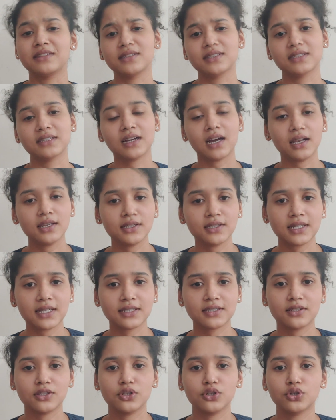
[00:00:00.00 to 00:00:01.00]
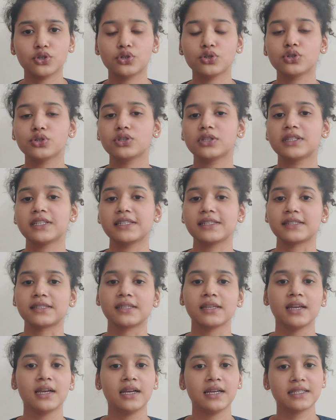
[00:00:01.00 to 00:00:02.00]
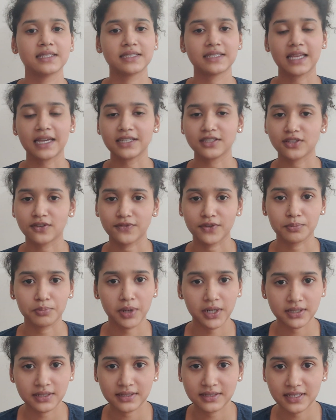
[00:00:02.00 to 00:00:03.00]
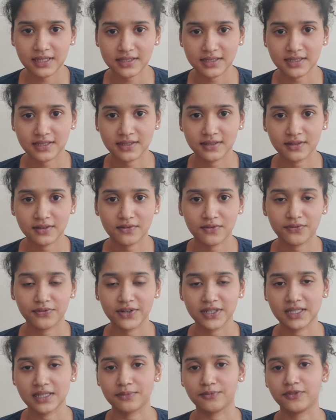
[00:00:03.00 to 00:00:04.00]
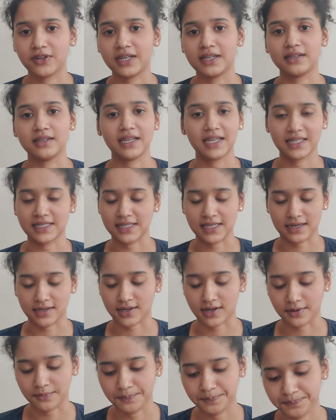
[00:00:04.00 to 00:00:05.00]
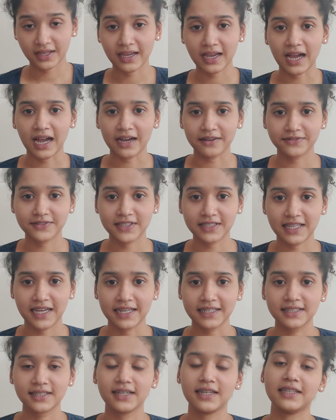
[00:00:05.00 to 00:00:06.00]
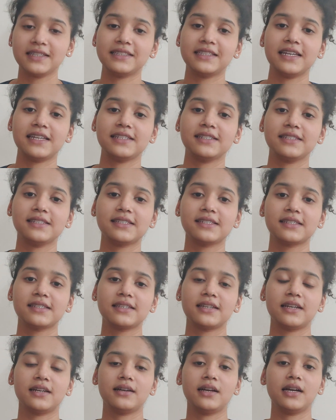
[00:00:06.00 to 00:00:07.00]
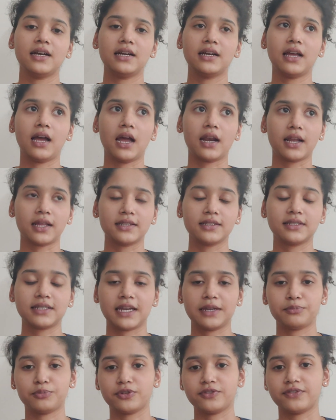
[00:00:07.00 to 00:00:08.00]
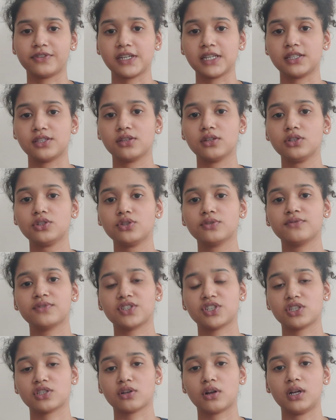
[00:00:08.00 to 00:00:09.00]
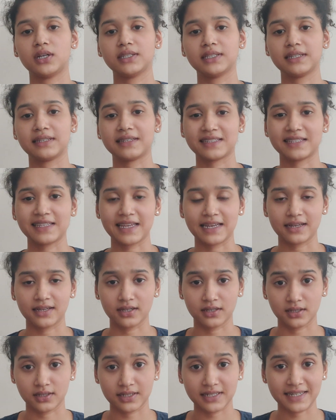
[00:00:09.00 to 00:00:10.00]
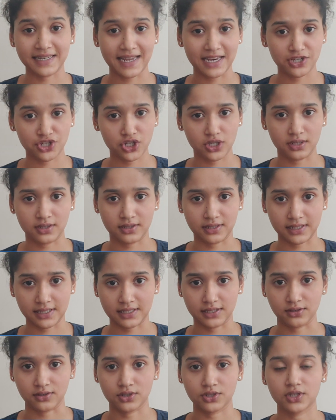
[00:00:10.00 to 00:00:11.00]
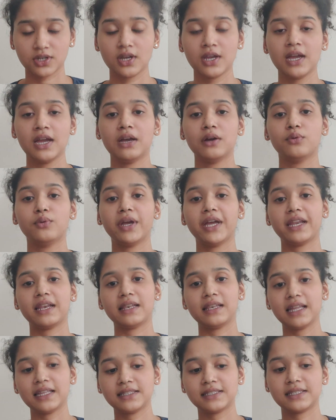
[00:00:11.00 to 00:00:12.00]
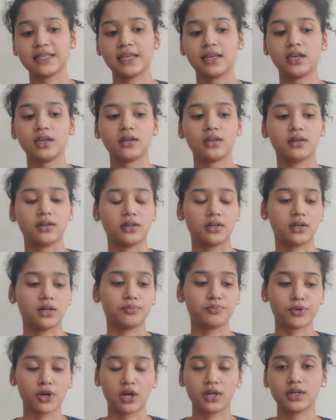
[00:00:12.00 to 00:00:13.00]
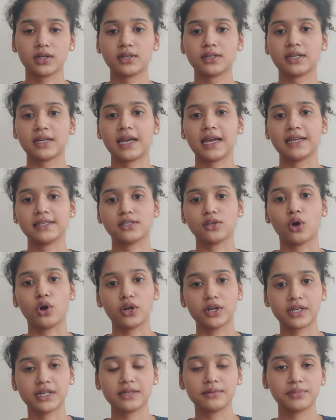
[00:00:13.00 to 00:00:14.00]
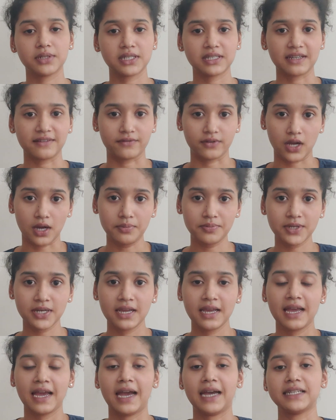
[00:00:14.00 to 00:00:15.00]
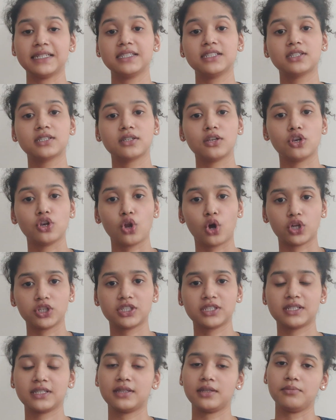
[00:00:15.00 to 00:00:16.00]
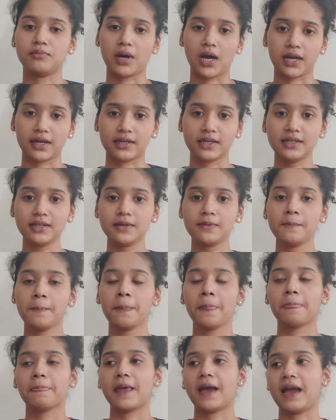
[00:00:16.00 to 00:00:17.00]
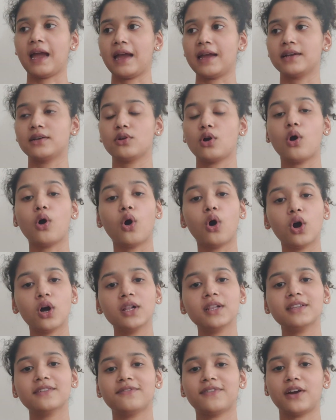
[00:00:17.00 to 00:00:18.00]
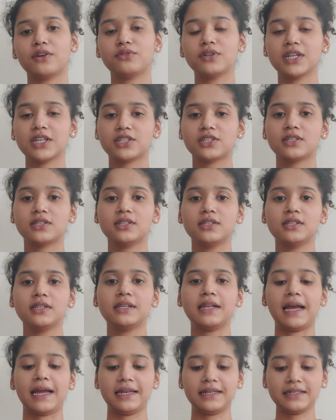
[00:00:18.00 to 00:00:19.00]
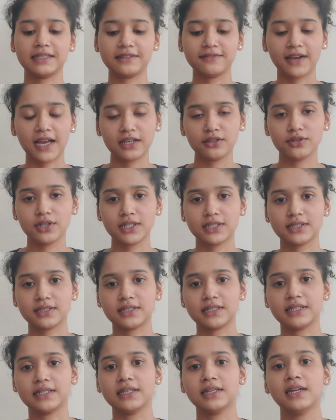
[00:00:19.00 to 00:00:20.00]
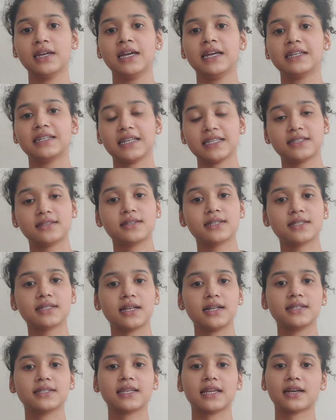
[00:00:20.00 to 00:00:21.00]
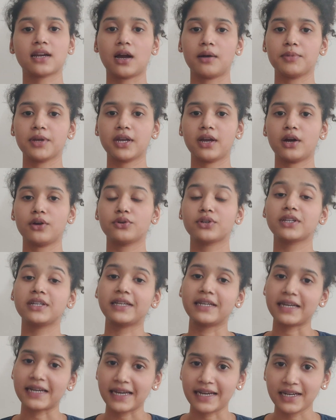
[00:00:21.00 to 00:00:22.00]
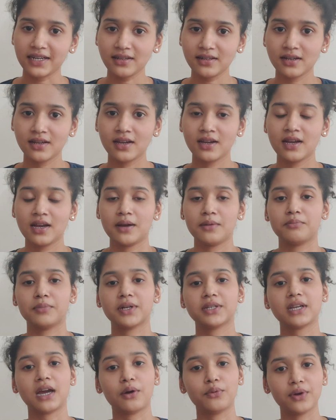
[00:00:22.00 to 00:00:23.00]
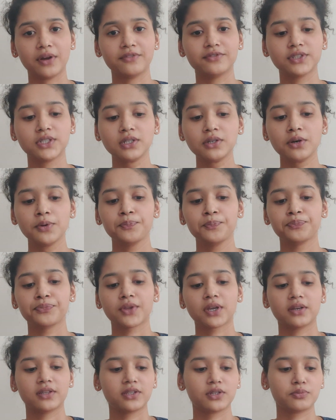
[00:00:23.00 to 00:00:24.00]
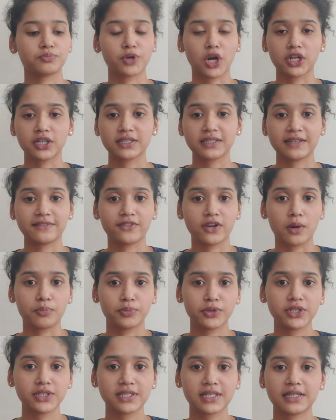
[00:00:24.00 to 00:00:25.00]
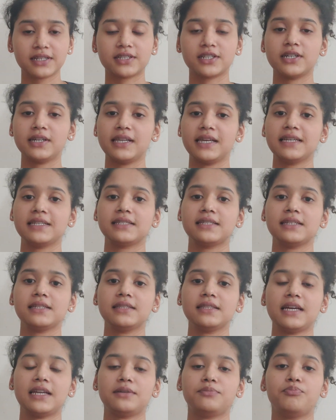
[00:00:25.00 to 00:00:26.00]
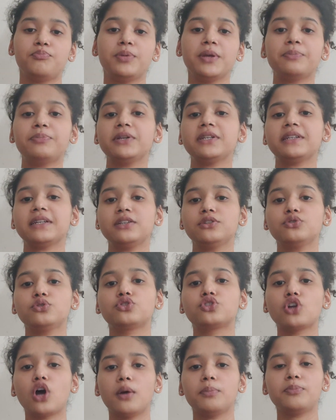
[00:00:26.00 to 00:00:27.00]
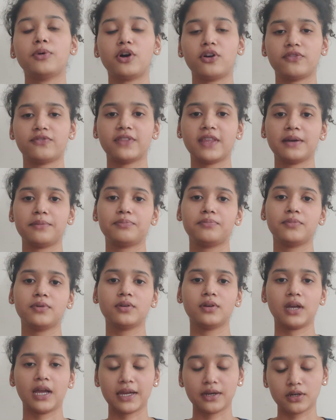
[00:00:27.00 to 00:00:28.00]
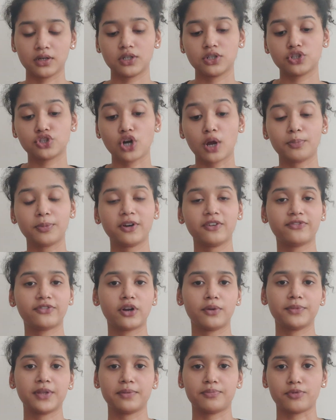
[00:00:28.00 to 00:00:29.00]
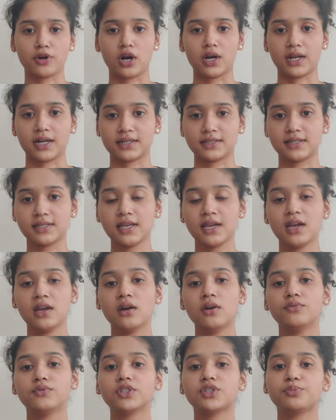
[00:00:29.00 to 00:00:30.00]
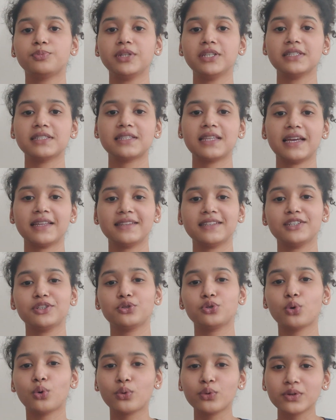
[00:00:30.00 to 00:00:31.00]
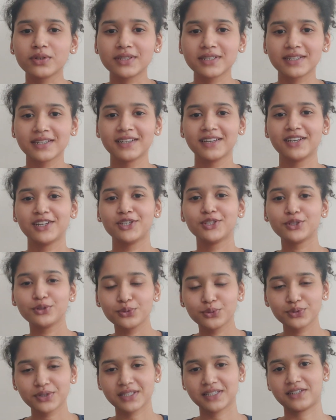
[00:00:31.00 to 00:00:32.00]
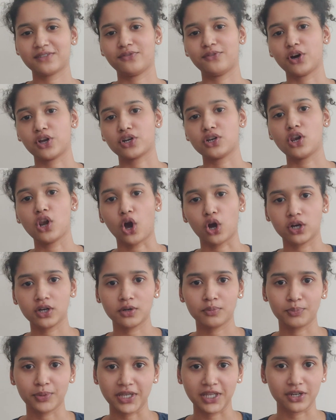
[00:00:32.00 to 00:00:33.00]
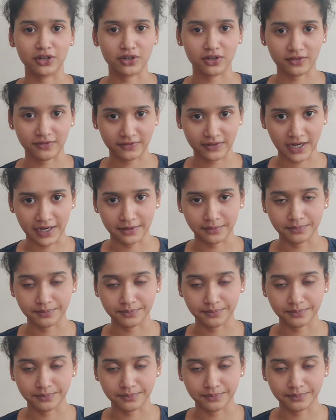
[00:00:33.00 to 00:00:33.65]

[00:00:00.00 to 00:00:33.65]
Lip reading: color doesn't look good, this size of the button doesn't fit them well, etc. After that, there is another type of research which is called the retention research, where let's say a product has already been developed and it's launched in the market, and all the foundational and the evaluatory test results are coming out great, but however the product developers are realizing that people tend to drop off from their products, which means that they don't use it for a longer period of time.